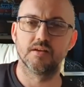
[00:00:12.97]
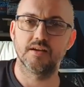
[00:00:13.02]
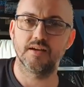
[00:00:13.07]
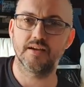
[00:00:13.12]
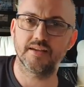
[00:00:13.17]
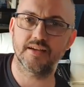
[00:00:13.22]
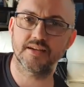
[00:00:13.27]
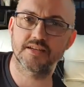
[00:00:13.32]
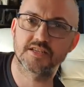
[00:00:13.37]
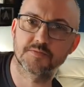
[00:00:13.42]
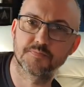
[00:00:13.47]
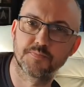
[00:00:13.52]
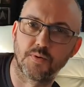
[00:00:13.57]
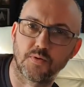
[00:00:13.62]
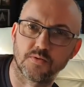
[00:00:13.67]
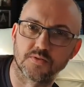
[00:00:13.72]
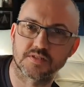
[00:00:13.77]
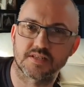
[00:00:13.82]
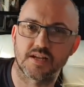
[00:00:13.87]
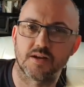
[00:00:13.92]
EA
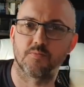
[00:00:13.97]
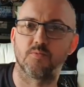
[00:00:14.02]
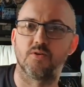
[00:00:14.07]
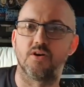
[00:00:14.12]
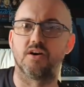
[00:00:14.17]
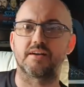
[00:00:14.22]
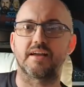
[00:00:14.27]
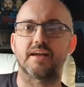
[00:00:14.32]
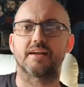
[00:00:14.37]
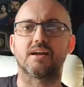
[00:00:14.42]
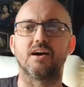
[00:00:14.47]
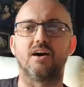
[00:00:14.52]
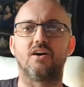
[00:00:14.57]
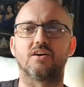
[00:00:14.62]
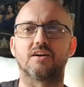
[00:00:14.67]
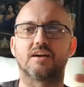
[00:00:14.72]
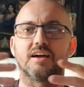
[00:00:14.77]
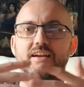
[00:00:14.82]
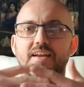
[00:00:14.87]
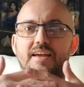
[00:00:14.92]
Sports don't work. It
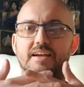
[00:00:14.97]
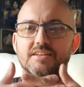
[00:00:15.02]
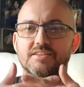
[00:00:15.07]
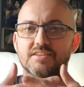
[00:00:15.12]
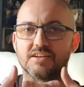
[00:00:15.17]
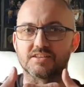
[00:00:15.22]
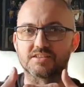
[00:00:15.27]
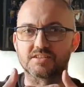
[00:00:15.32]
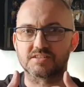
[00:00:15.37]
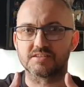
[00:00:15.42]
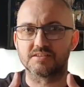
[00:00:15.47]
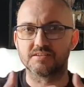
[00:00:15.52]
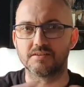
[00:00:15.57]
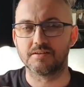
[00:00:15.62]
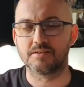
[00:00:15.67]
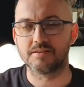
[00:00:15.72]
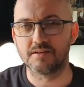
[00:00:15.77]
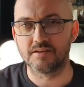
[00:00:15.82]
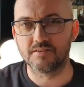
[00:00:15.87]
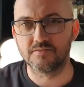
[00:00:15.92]
can't connect us
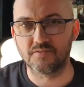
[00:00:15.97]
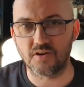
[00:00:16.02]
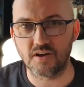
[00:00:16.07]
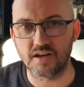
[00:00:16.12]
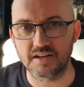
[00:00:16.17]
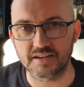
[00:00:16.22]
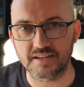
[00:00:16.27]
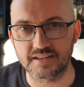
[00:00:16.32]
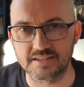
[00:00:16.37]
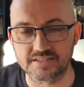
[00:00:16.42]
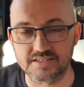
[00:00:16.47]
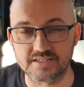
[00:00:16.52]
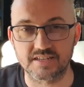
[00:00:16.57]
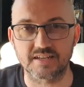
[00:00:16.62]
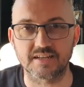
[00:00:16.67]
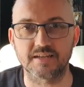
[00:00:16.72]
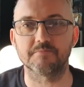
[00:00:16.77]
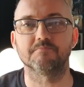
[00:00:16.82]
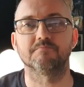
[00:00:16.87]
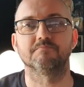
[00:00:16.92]
via the
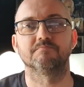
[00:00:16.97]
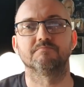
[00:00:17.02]
internet.